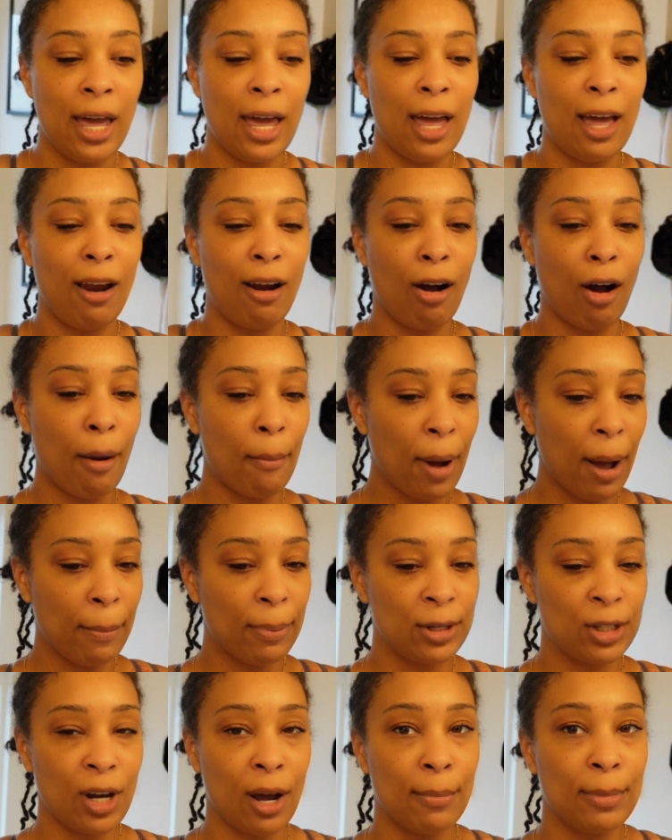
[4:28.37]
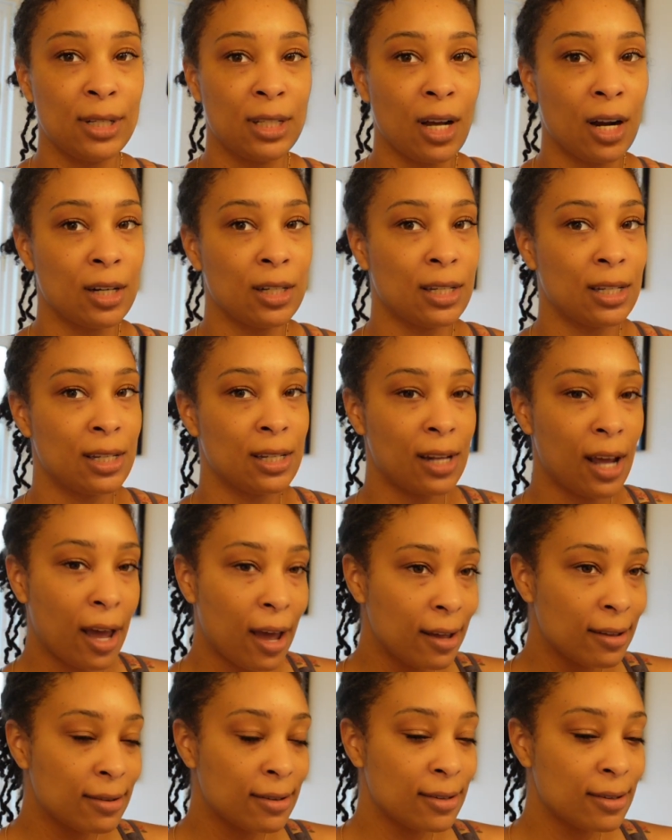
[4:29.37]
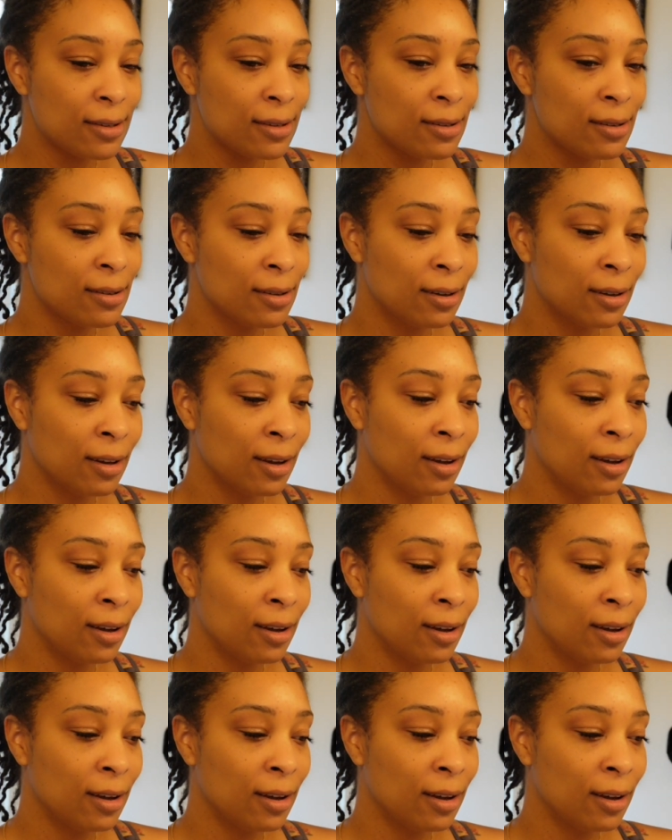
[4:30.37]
and all my pajamas are sets